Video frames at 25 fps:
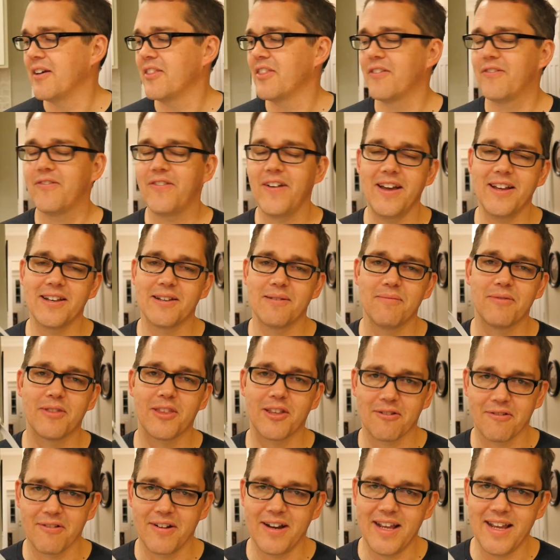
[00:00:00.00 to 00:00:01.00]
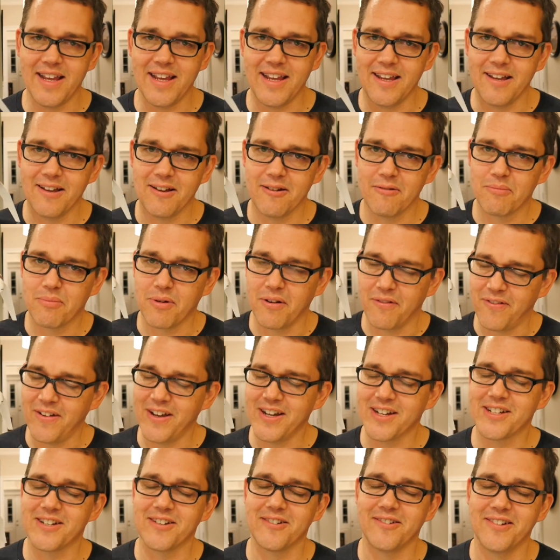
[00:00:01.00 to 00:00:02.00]
the Phantom 3
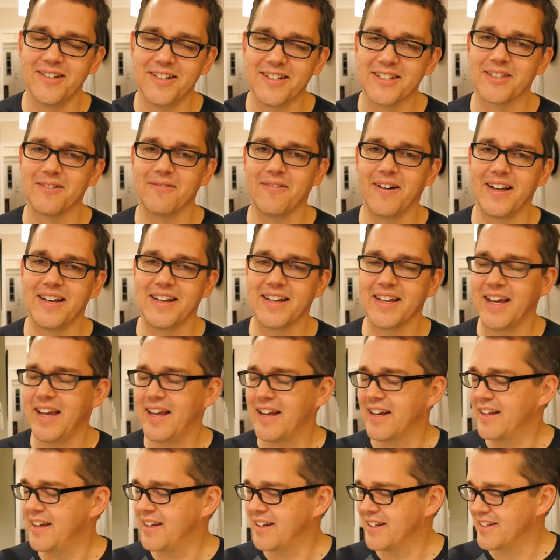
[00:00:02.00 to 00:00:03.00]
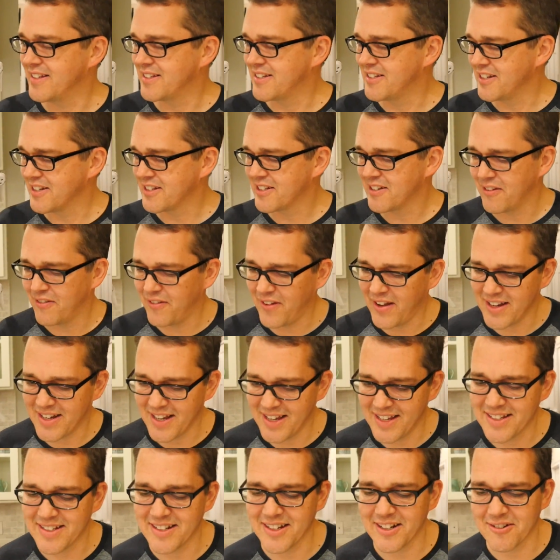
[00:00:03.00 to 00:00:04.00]
Professional is the one to get. It is just a
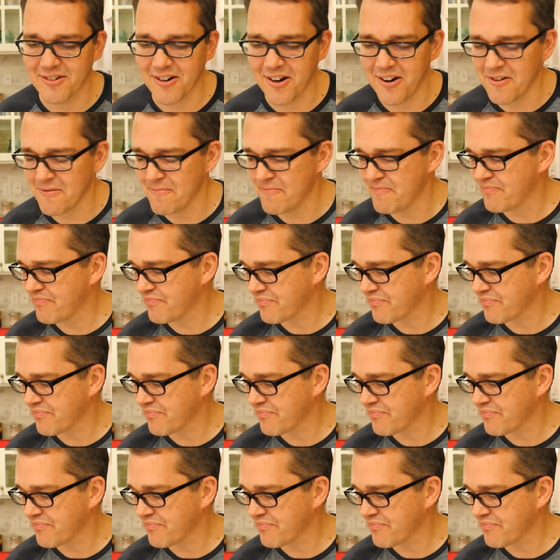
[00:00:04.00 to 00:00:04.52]
fantastic drone.